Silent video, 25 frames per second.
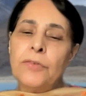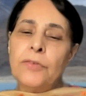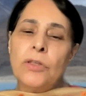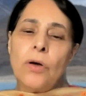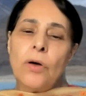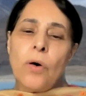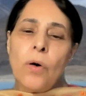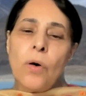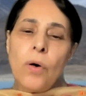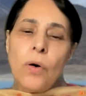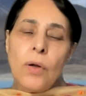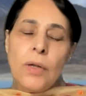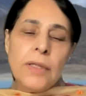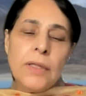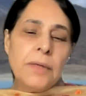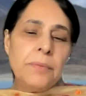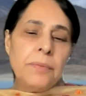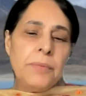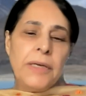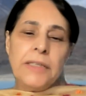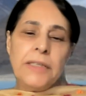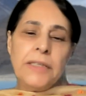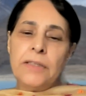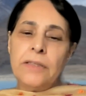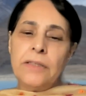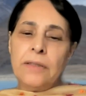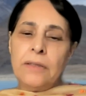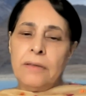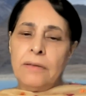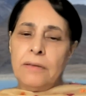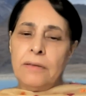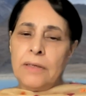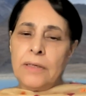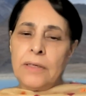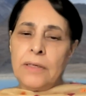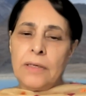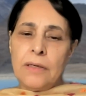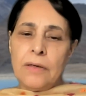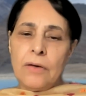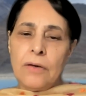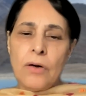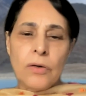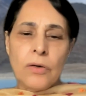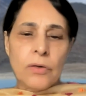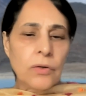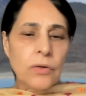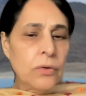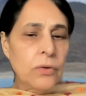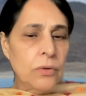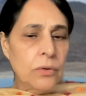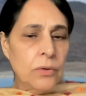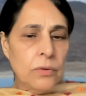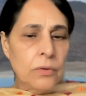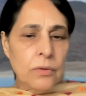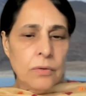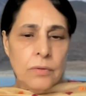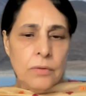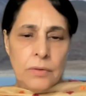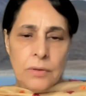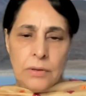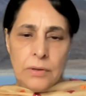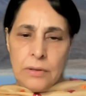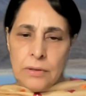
with all the major uh, onco